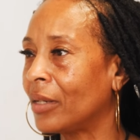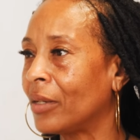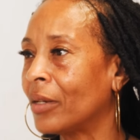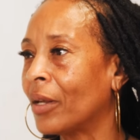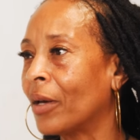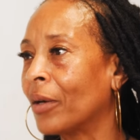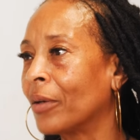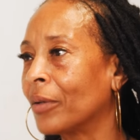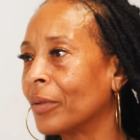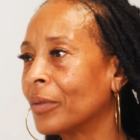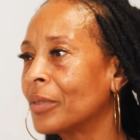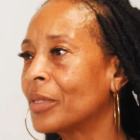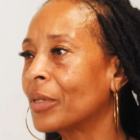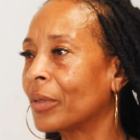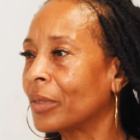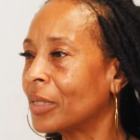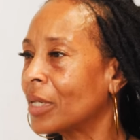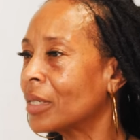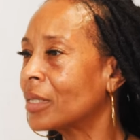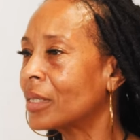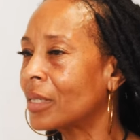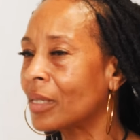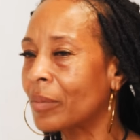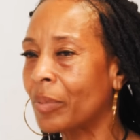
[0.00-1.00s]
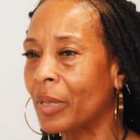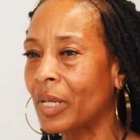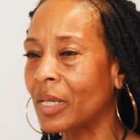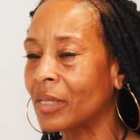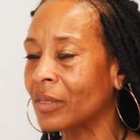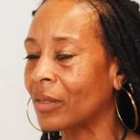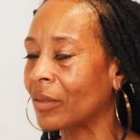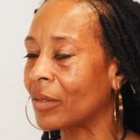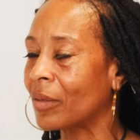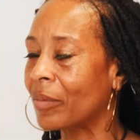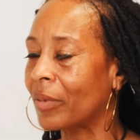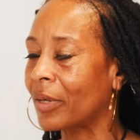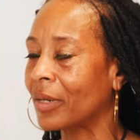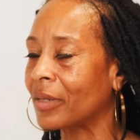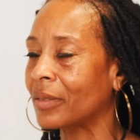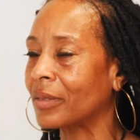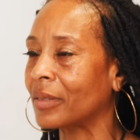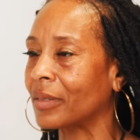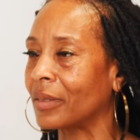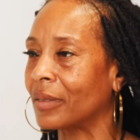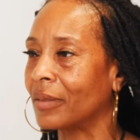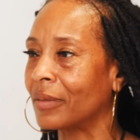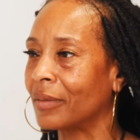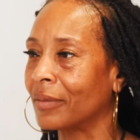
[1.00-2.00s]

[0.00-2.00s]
You know, so it just depends on the person.